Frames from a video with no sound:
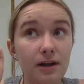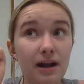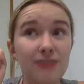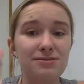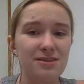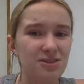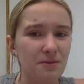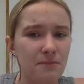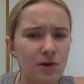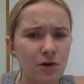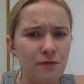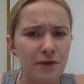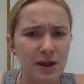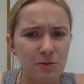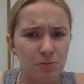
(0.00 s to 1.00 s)
I think the
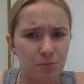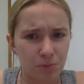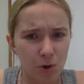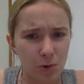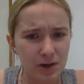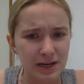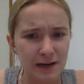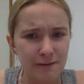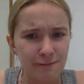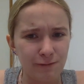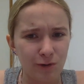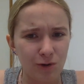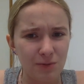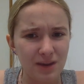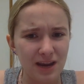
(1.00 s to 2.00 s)
movie ruined it
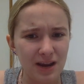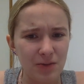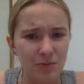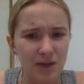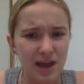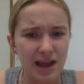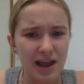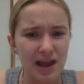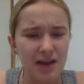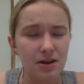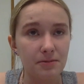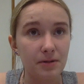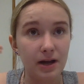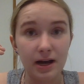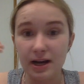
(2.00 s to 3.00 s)
for me when
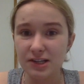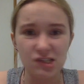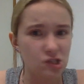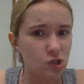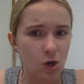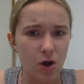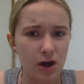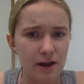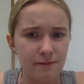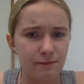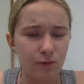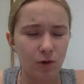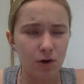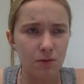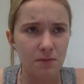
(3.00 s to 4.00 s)
I saw it
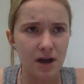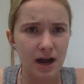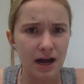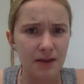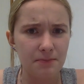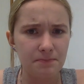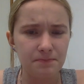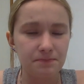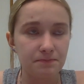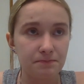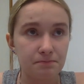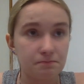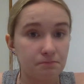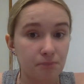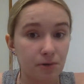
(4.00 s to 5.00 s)
for my
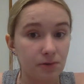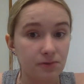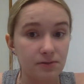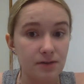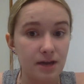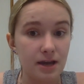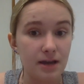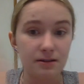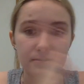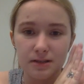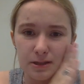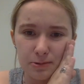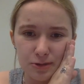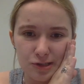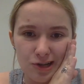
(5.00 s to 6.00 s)
birthday.
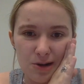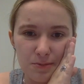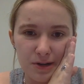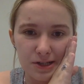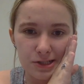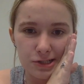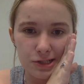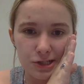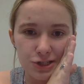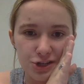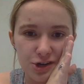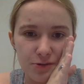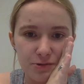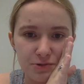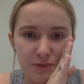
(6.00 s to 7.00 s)
It was not my
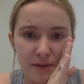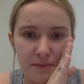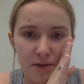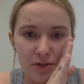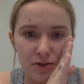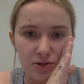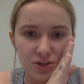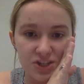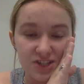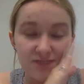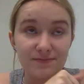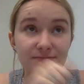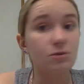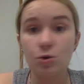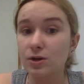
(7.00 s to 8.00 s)
decision, it was my mother's.
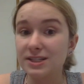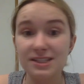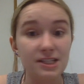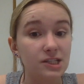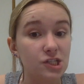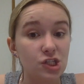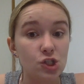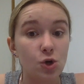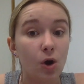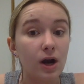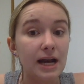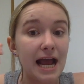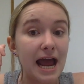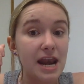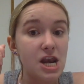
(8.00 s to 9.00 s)
Kristen
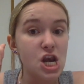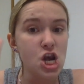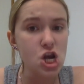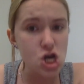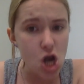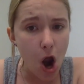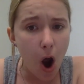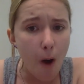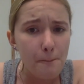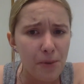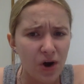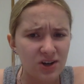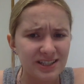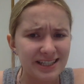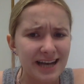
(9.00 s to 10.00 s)
Stewart had no
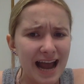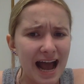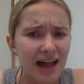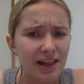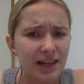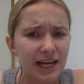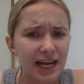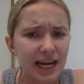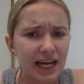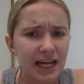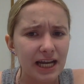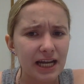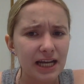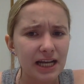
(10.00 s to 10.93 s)
personality